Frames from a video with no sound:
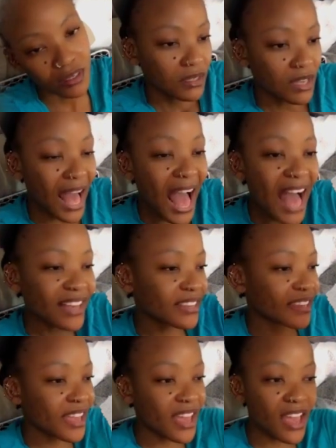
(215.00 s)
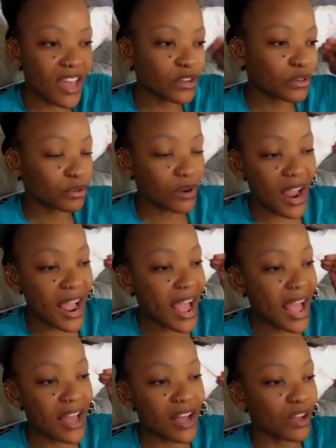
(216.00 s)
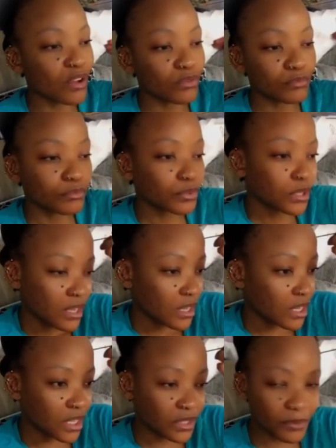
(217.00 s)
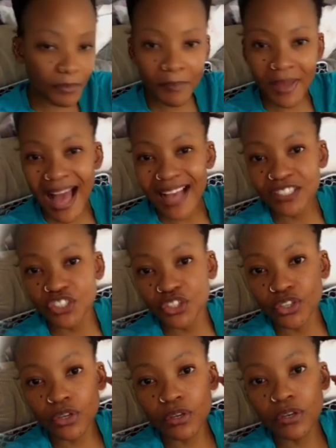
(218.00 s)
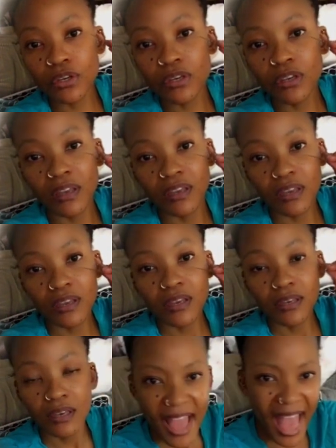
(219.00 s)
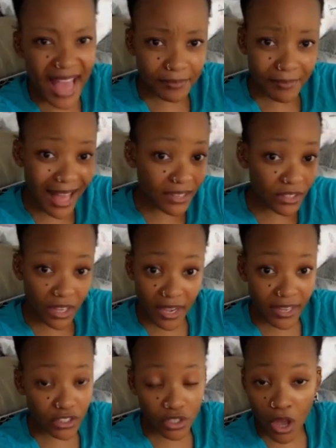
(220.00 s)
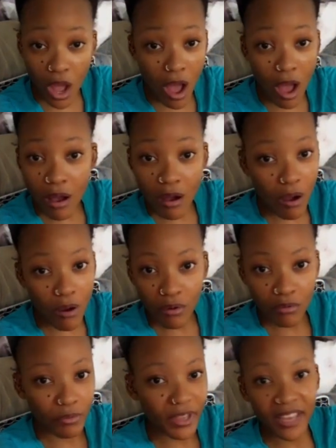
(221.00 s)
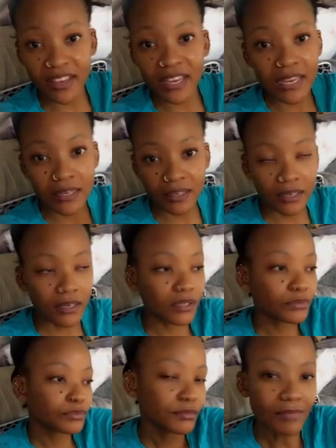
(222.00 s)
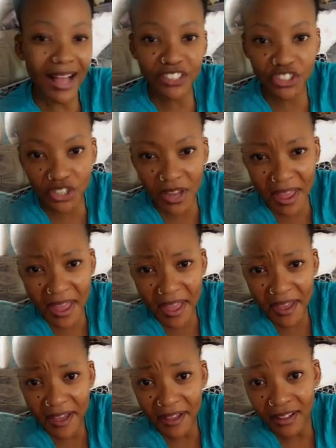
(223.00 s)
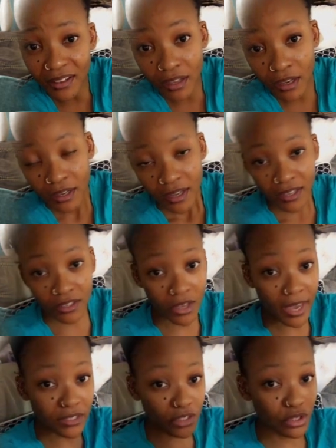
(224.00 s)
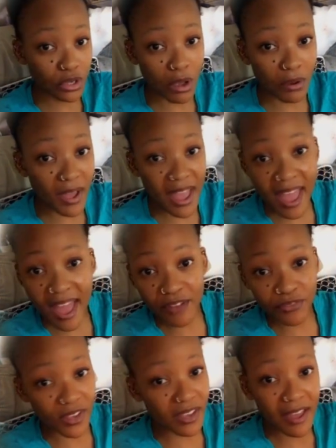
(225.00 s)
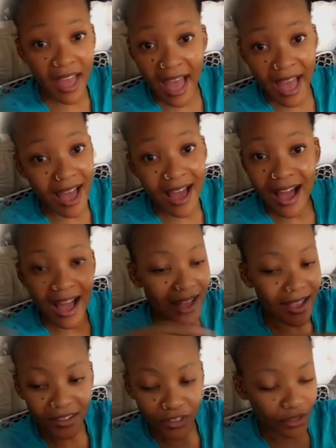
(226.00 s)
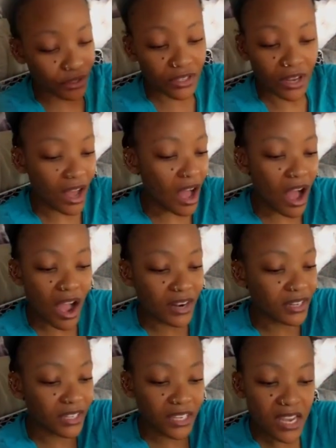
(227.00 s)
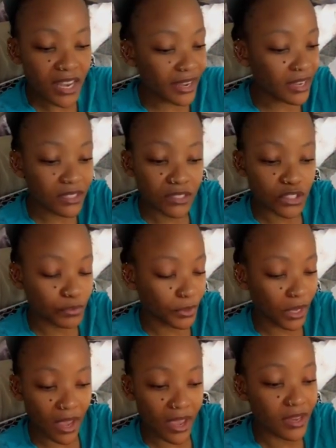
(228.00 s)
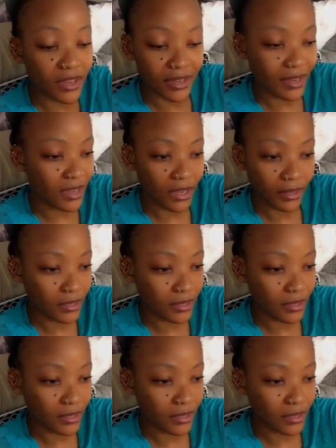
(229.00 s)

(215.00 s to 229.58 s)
I get a cramp in my cheek, and my knees go weak. My shell gets so heavy I could hardly speak.